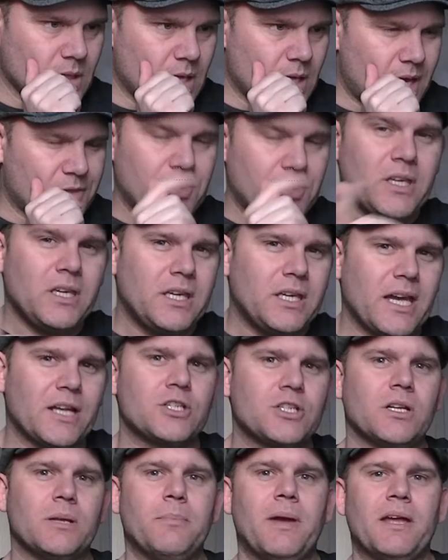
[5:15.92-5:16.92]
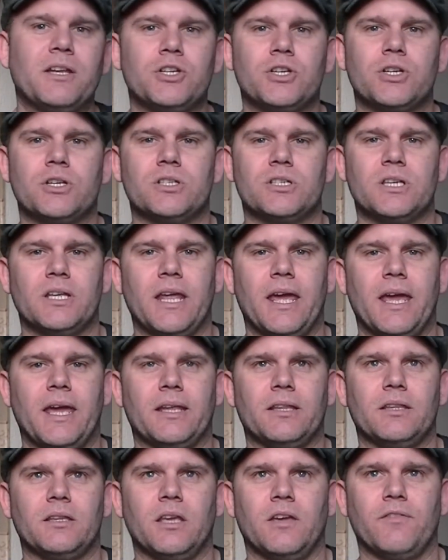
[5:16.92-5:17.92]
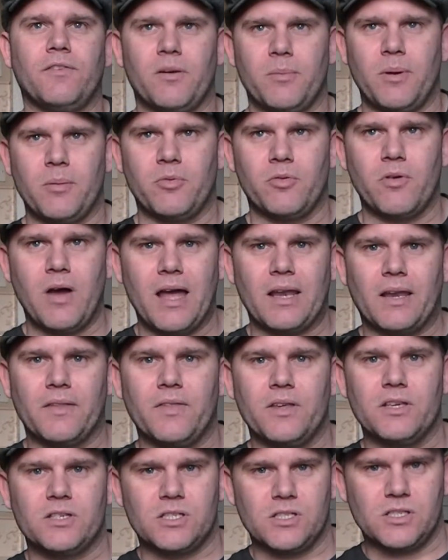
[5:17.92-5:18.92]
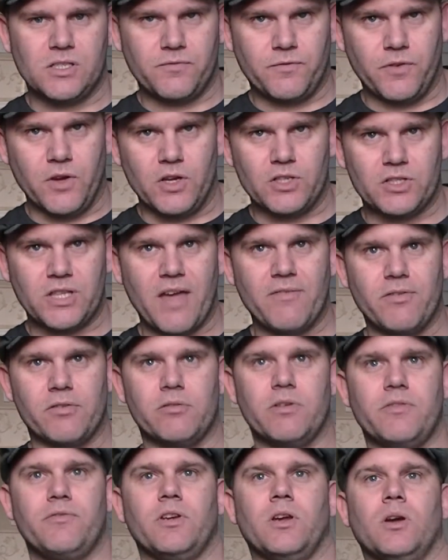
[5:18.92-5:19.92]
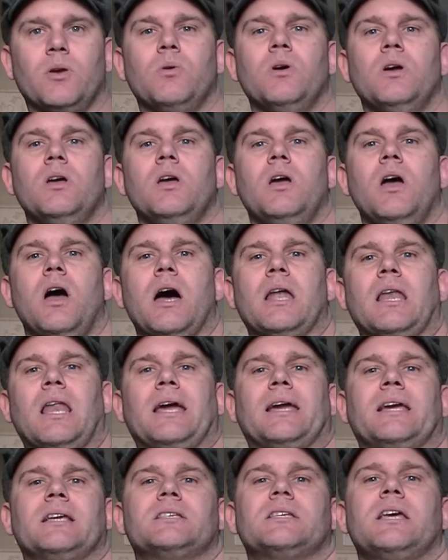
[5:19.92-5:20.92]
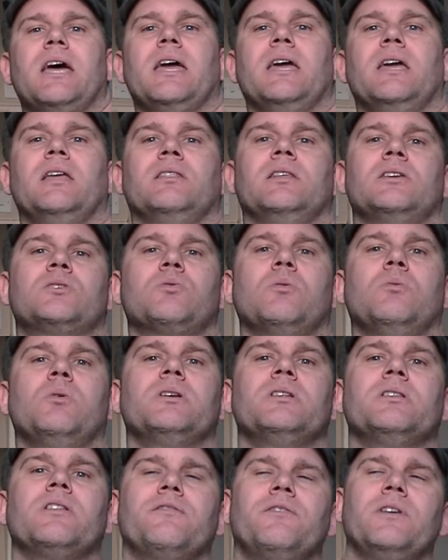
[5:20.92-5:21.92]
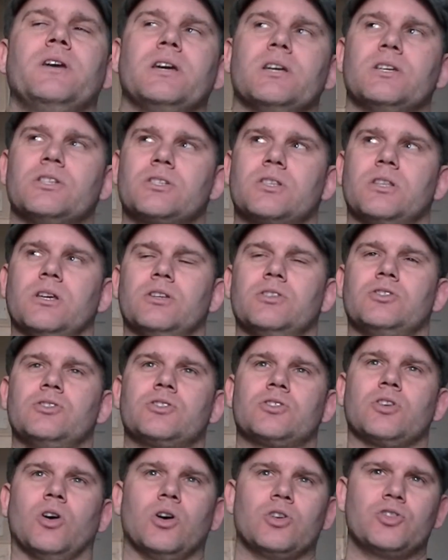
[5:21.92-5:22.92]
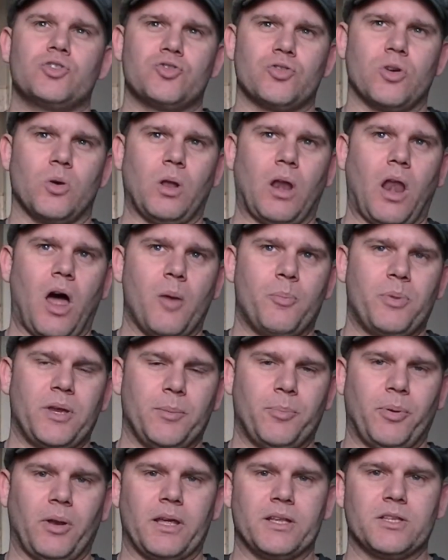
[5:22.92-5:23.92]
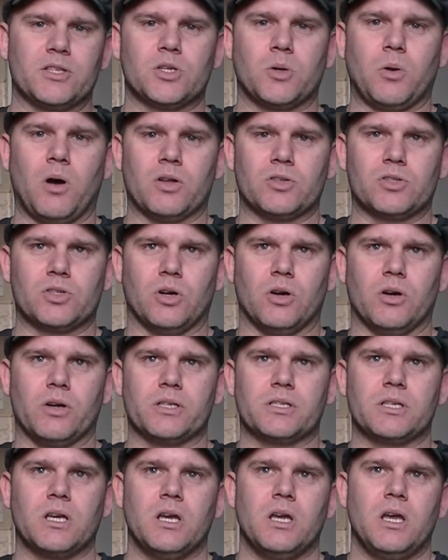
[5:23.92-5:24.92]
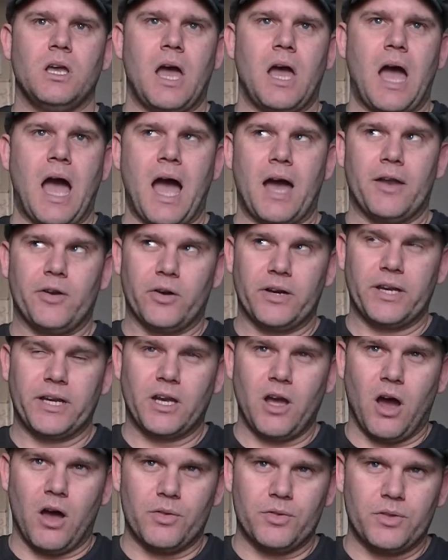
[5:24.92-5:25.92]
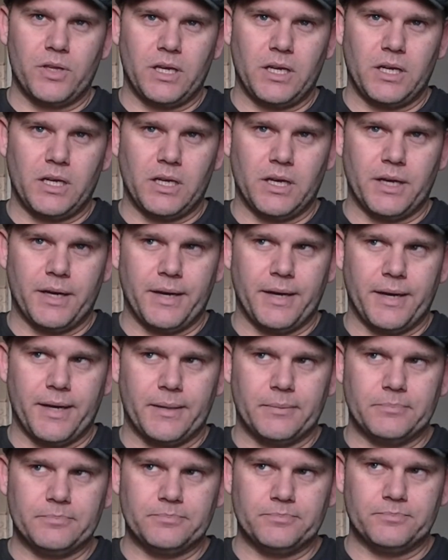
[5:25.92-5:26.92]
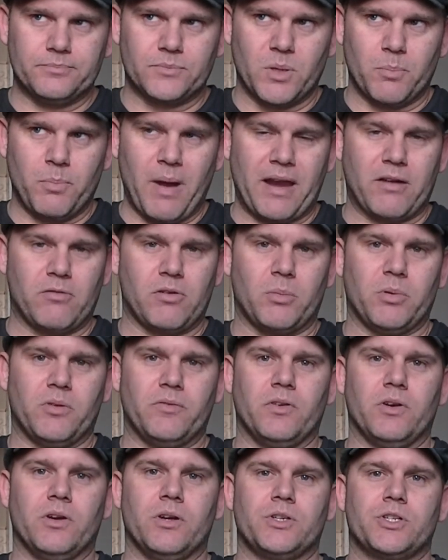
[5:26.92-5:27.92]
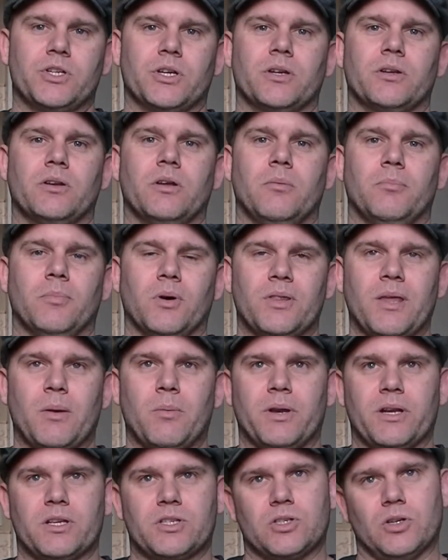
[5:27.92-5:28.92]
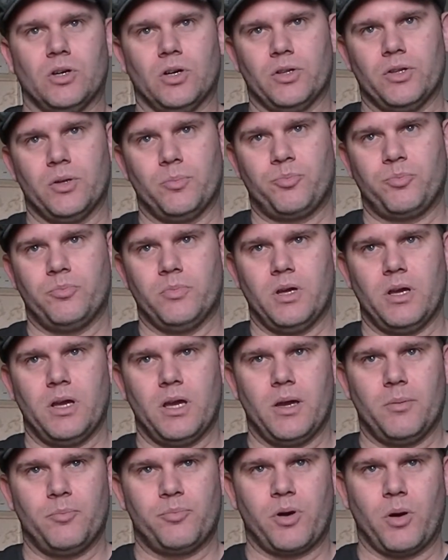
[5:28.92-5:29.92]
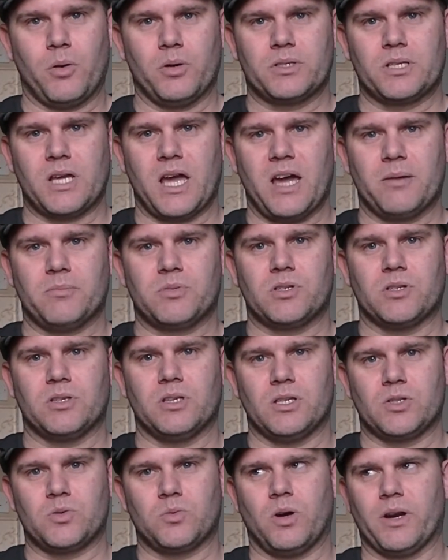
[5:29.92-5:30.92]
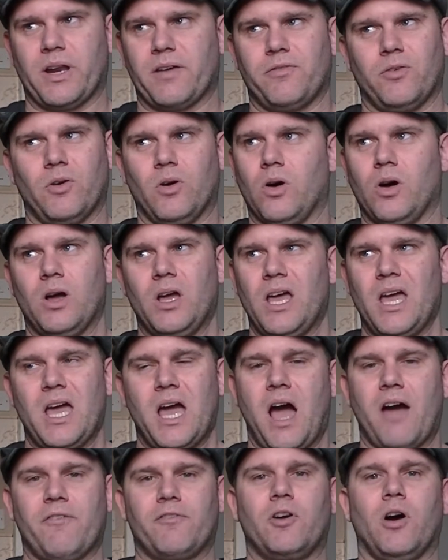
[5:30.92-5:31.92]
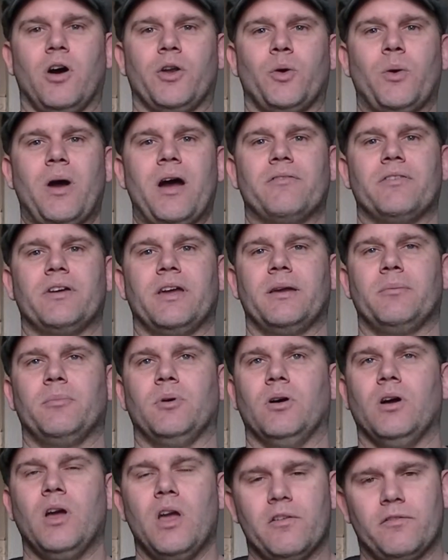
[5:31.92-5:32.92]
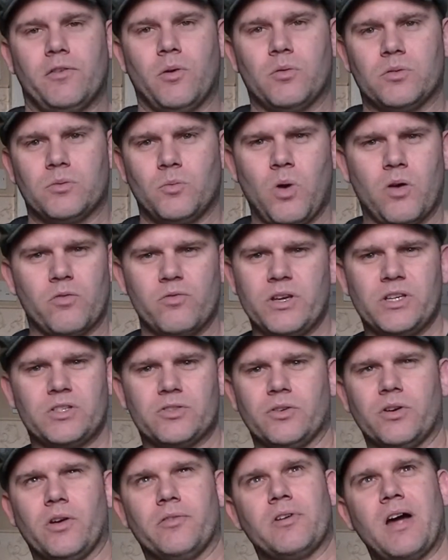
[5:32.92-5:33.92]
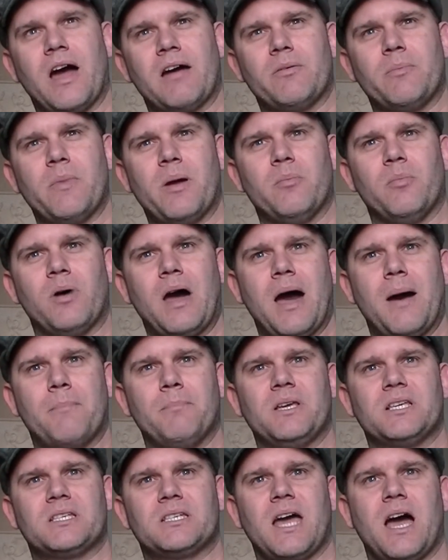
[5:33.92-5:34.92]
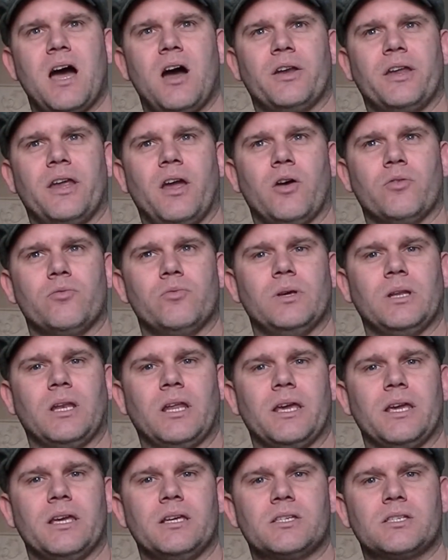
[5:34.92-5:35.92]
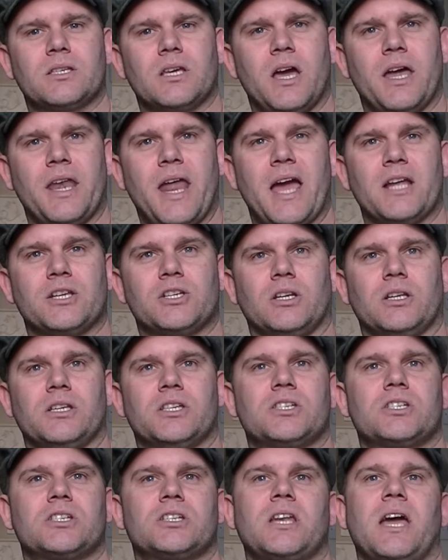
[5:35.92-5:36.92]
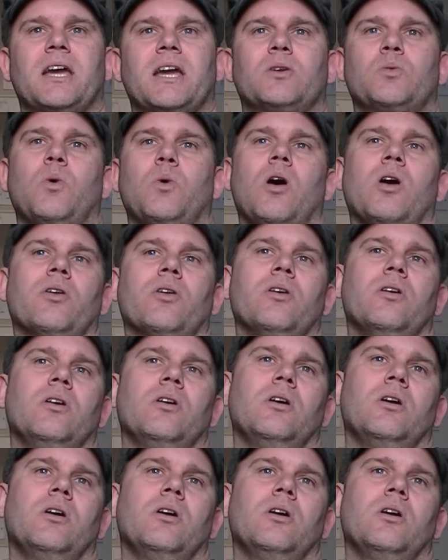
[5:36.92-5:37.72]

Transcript: I think he actually mentions in it, if I remember rightly, this is his first ever review. And like I say, this was one of the figures that sort of drew a lot of people into Hot Toys. I'd already got the bank robber version, but then when I saw the prototypes of this one, I thought, I've got to have it. But for one reason or another, I remember I missed out on it on release and I actually snagged one